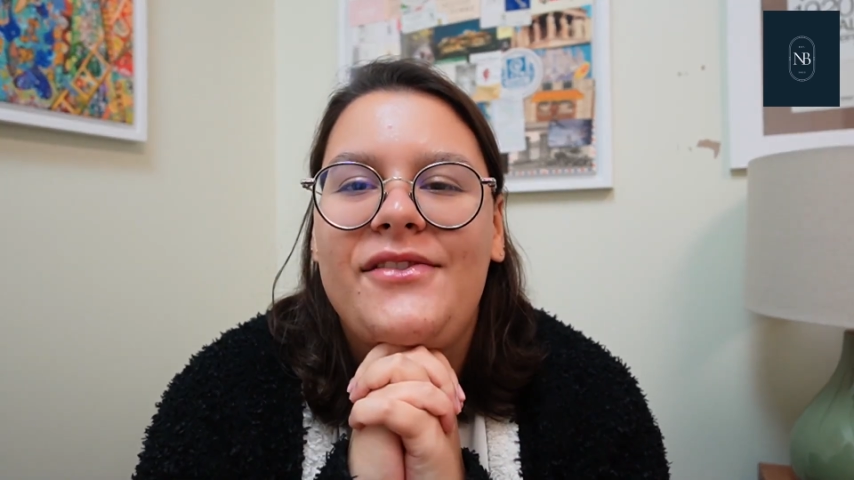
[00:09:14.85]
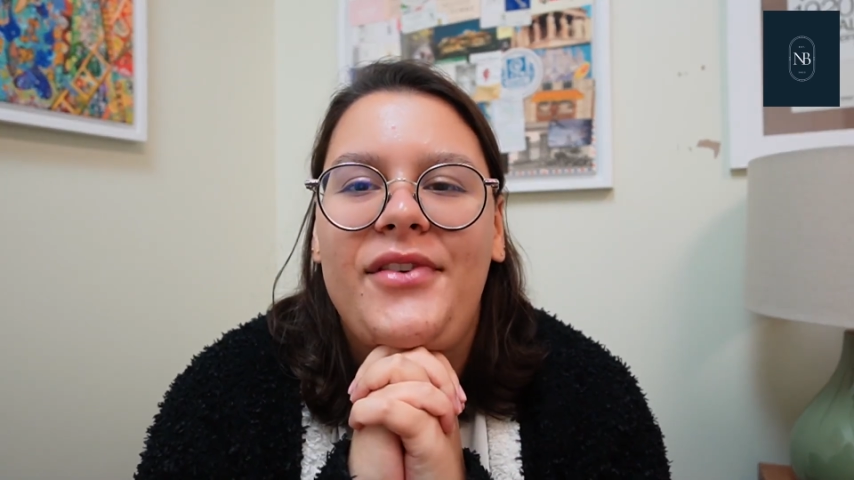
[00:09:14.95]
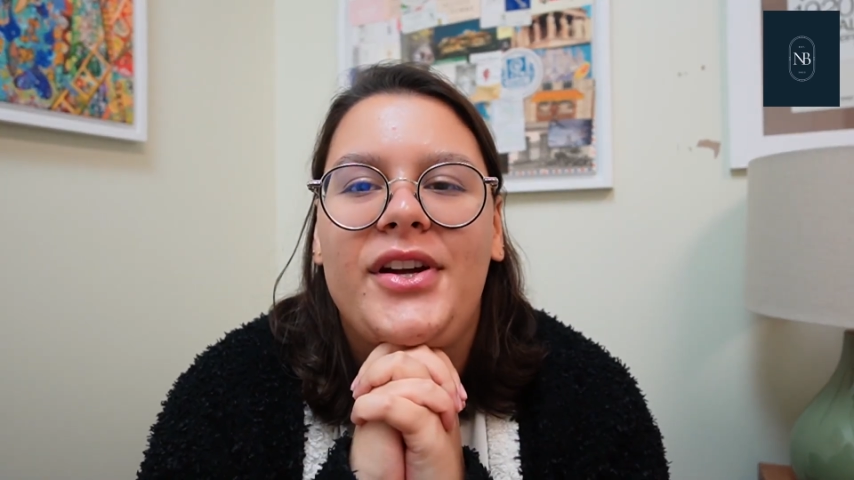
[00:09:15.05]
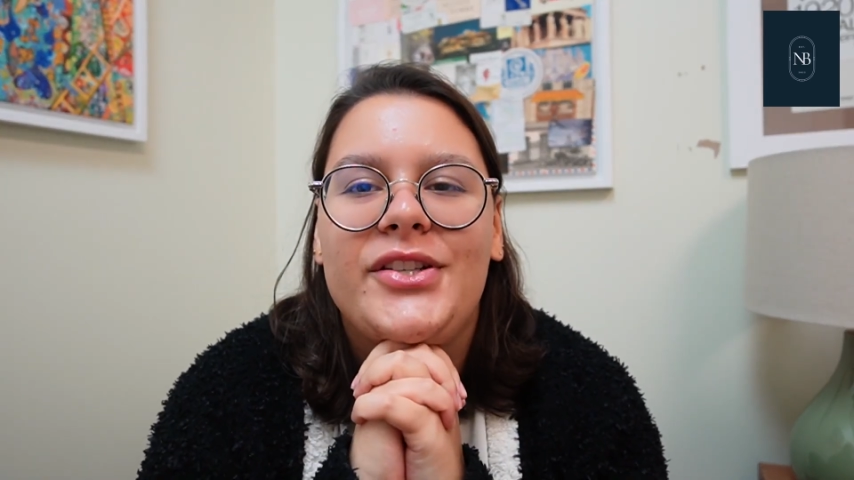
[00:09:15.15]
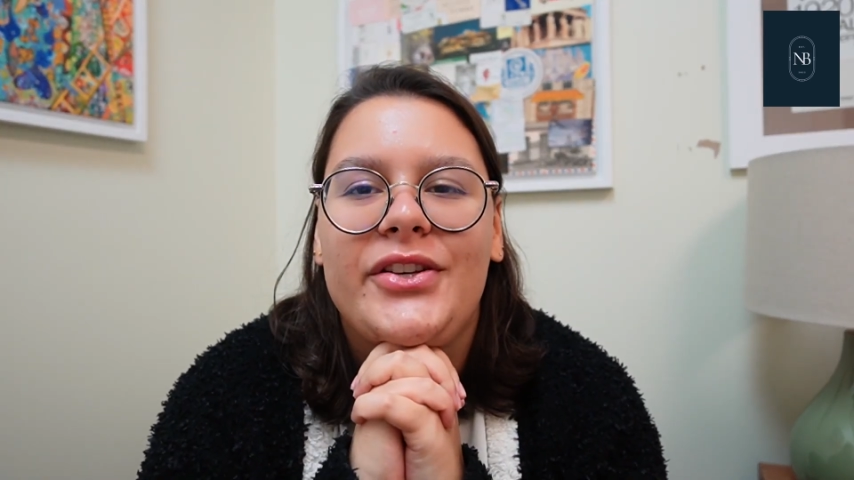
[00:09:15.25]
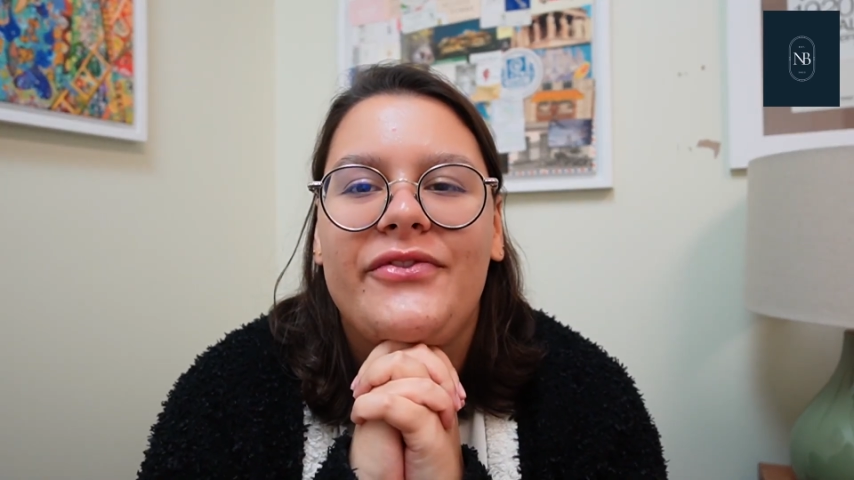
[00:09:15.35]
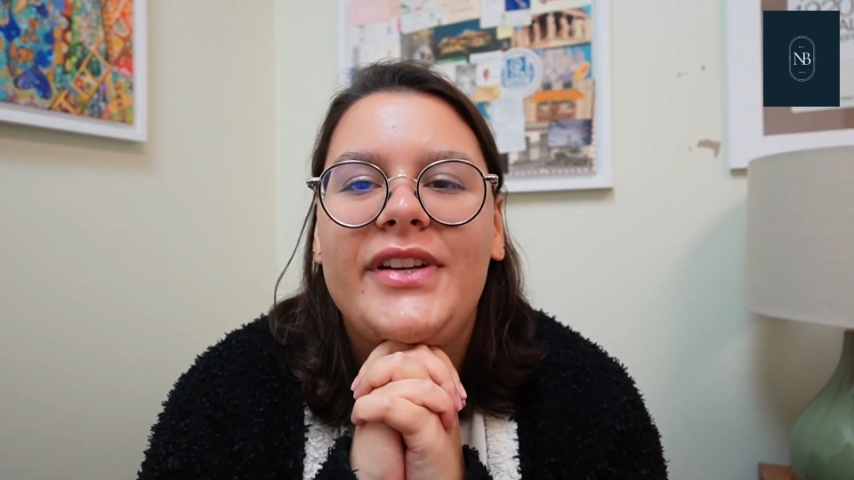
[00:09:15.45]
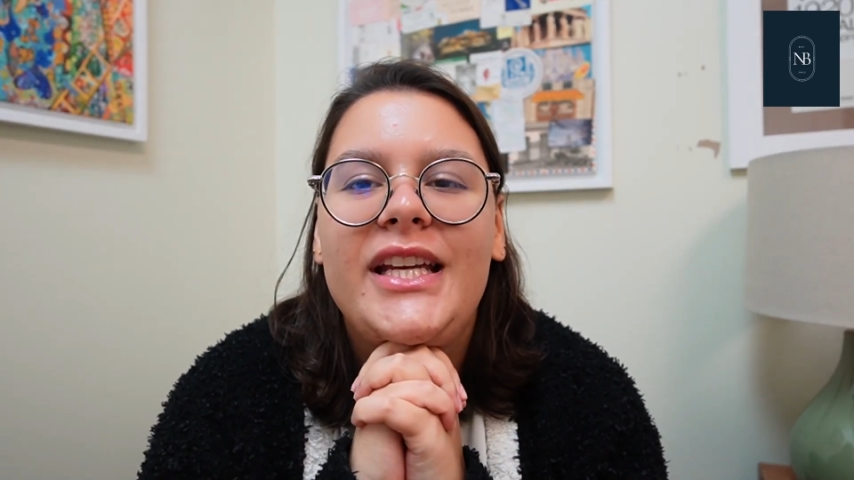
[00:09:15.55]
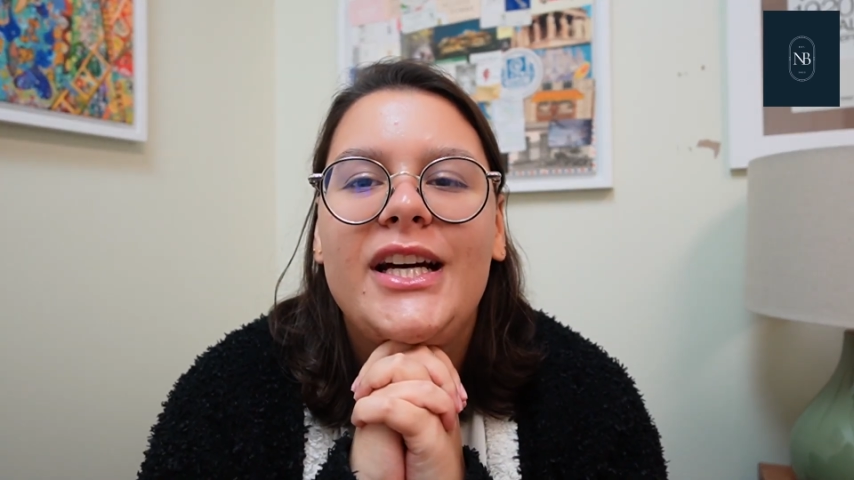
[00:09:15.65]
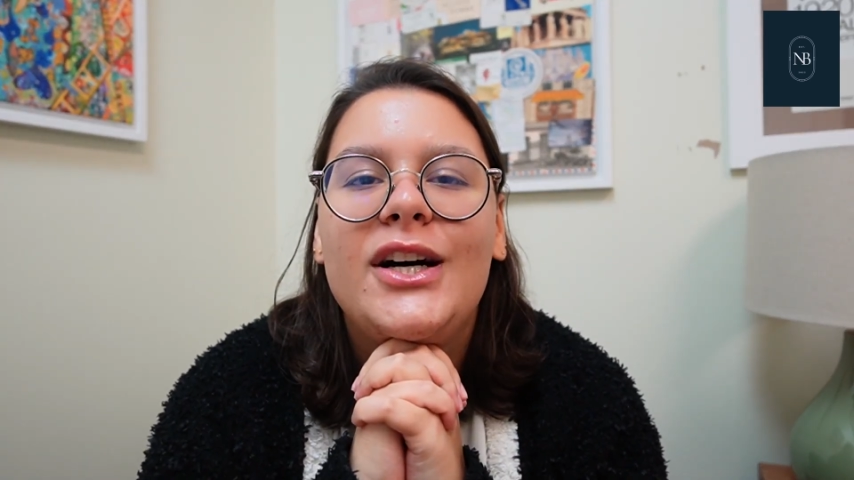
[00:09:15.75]
a very short
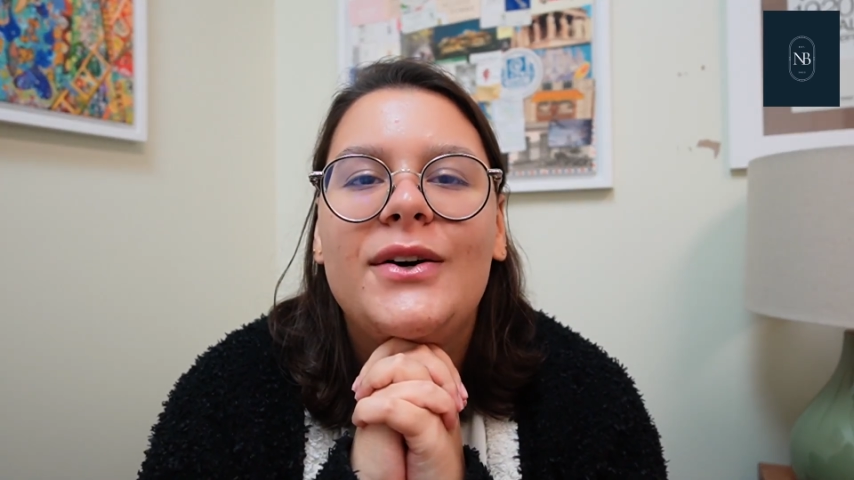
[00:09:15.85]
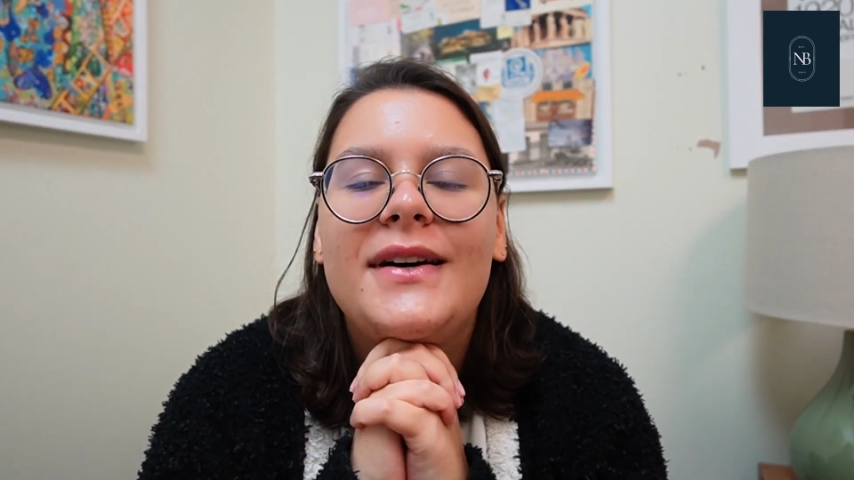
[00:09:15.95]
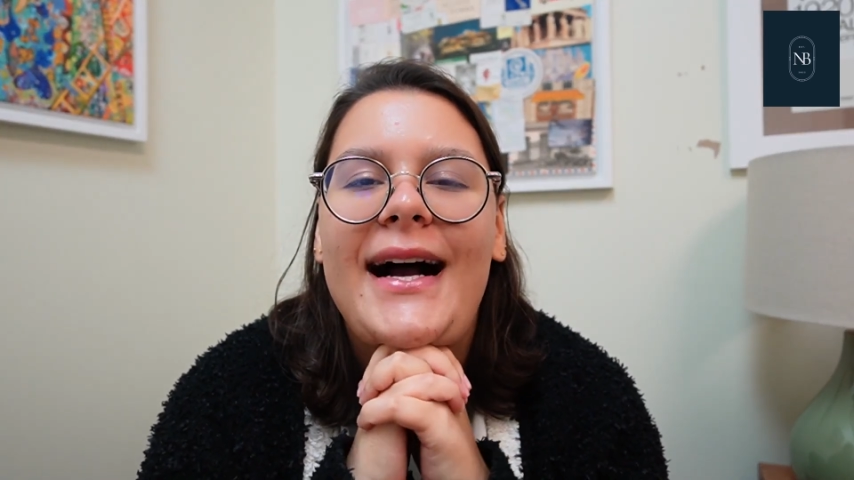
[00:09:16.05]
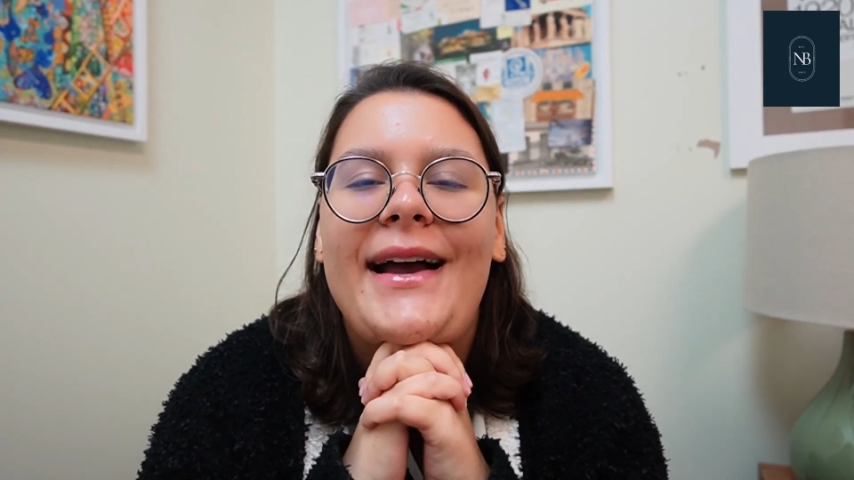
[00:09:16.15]
video.